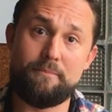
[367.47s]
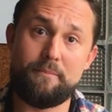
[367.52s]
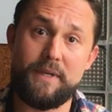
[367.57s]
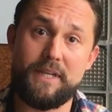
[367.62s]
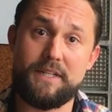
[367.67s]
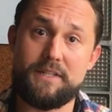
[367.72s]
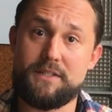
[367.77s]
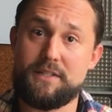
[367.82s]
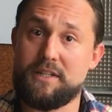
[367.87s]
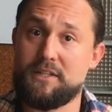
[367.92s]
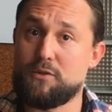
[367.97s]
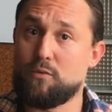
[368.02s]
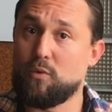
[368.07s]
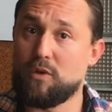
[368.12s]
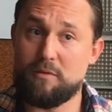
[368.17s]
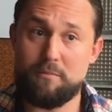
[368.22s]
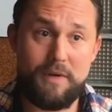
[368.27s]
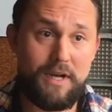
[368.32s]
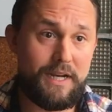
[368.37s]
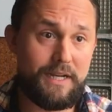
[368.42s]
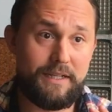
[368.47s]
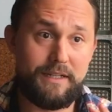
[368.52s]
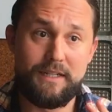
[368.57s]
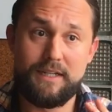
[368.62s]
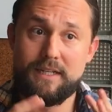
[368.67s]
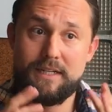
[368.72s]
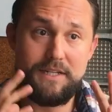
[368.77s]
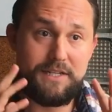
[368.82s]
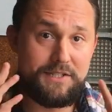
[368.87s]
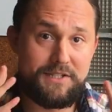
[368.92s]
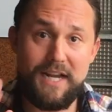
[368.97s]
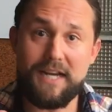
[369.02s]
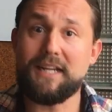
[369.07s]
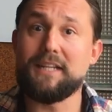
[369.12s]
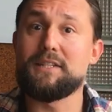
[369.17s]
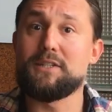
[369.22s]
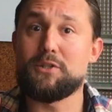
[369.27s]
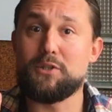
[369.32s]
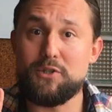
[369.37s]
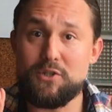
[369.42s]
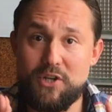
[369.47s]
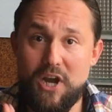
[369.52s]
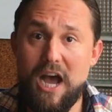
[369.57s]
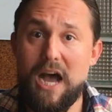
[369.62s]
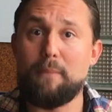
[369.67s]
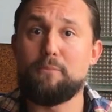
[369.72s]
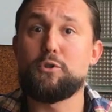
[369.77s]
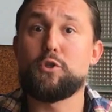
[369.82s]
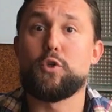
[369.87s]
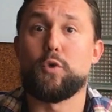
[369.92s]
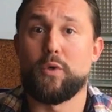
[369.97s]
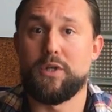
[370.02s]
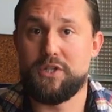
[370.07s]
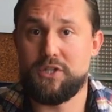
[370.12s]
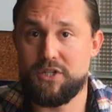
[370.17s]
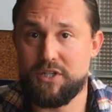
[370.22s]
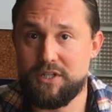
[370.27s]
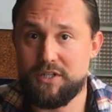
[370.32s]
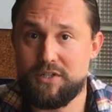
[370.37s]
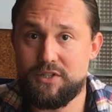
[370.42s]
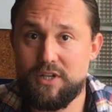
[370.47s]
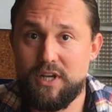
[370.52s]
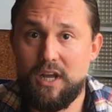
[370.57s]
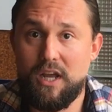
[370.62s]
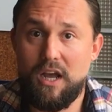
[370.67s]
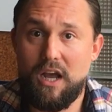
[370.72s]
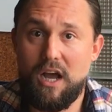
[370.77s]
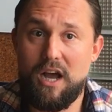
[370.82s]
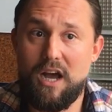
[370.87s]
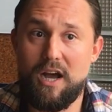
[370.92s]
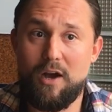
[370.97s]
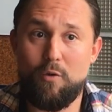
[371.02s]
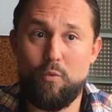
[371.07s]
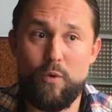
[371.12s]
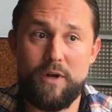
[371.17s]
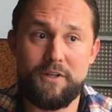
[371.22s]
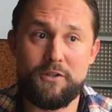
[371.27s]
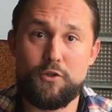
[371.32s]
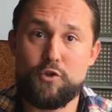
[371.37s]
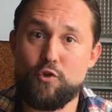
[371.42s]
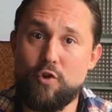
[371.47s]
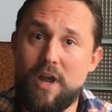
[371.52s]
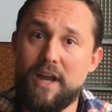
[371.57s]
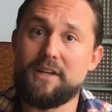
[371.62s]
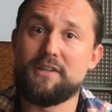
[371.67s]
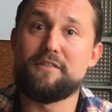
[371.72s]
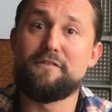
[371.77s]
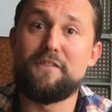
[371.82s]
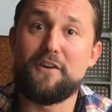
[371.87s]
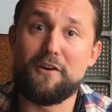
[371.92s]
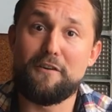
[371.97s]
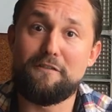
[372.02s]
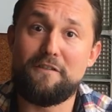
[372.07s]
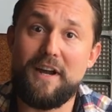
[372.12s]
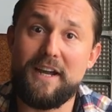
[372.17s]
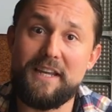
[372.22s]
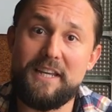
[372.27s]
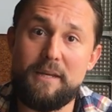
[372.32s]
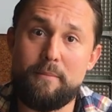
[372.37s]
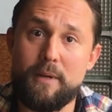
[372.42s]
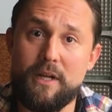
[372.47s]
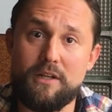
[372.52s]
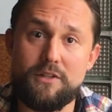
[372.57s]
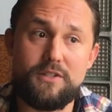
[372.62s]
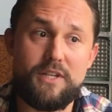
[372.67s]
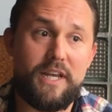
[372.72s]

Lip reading: It's one of my second top choices when trying to verify emails.